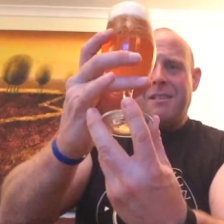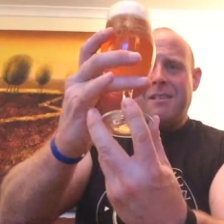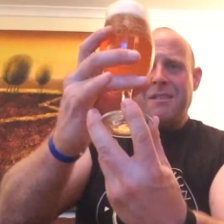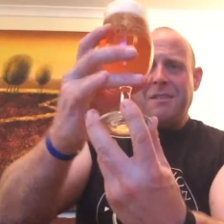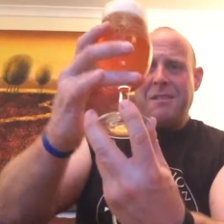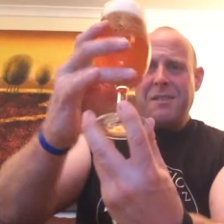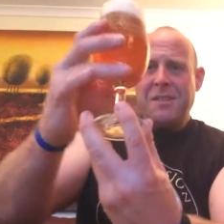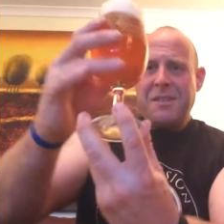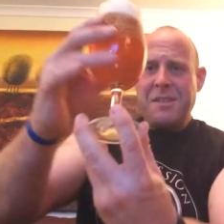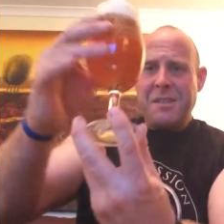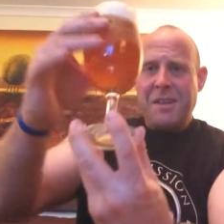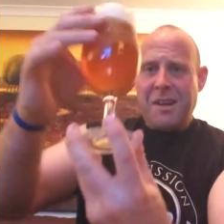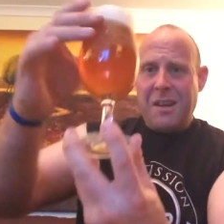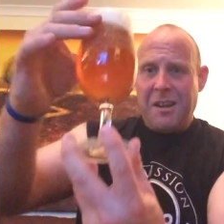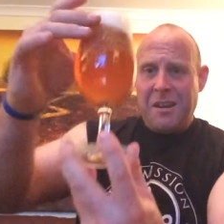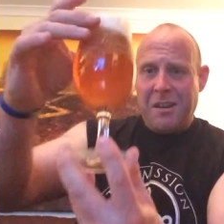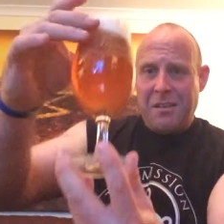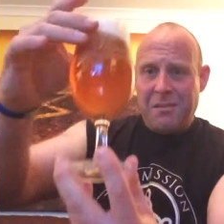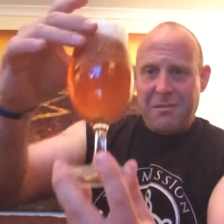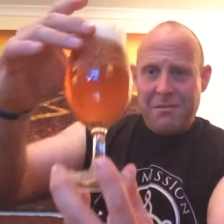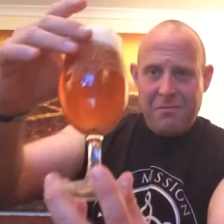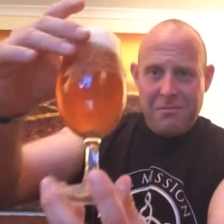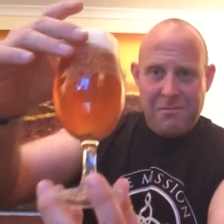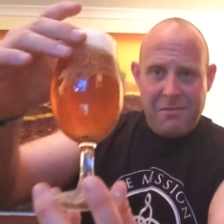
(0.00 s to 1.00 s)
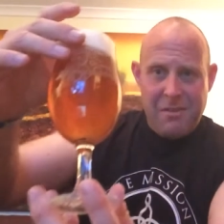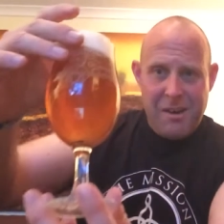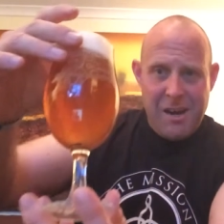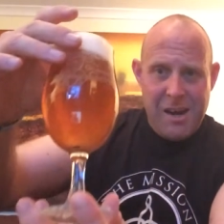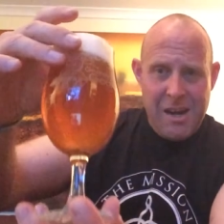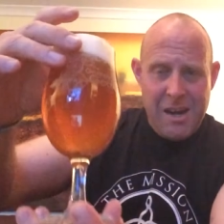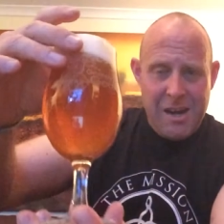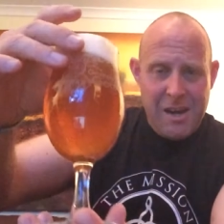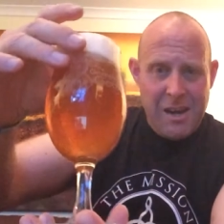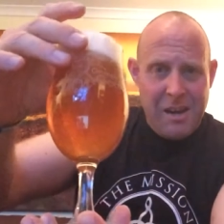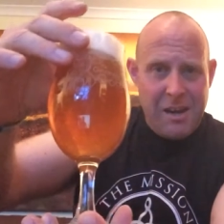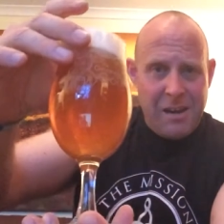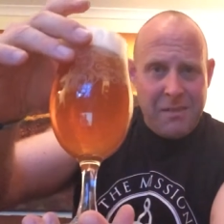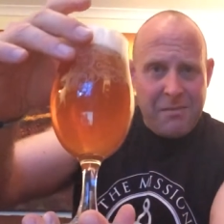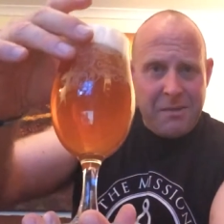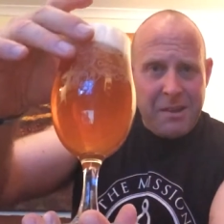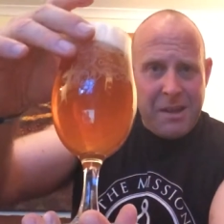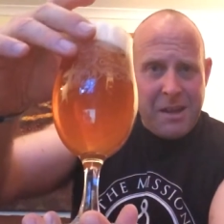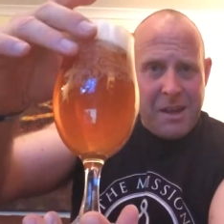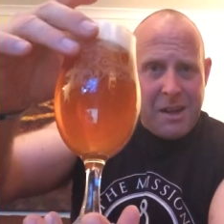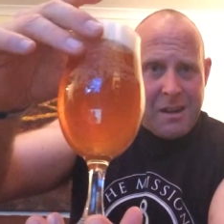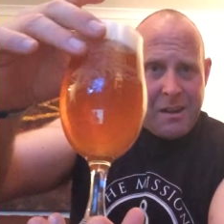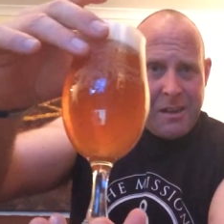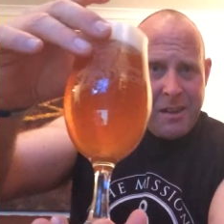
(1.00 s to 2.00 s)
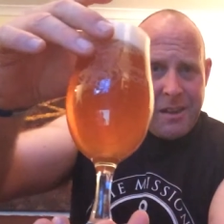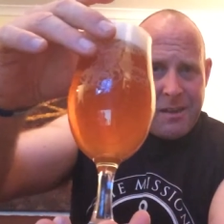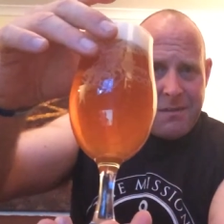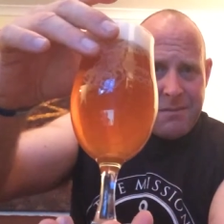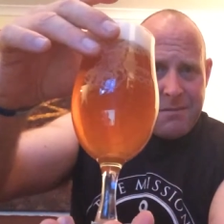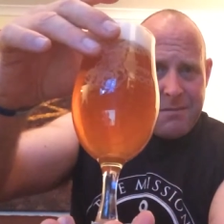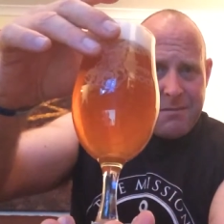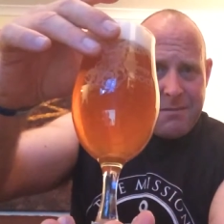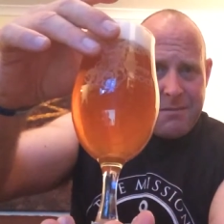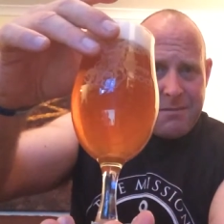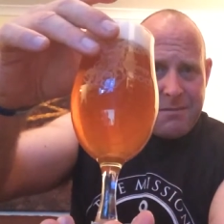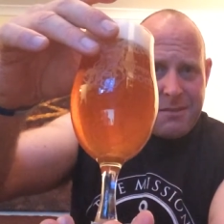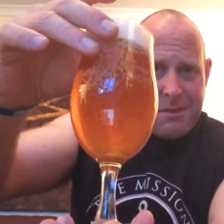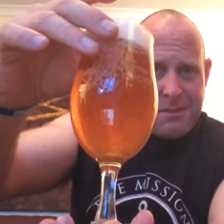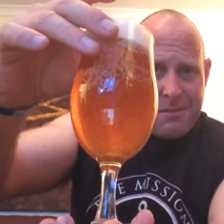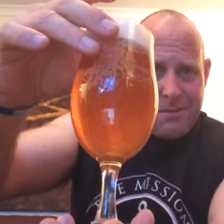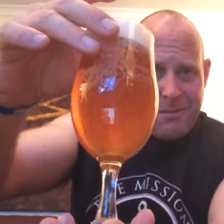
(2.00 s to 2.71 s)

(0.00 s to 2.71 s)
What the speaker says: nice colour. Really lovely colour, that. That's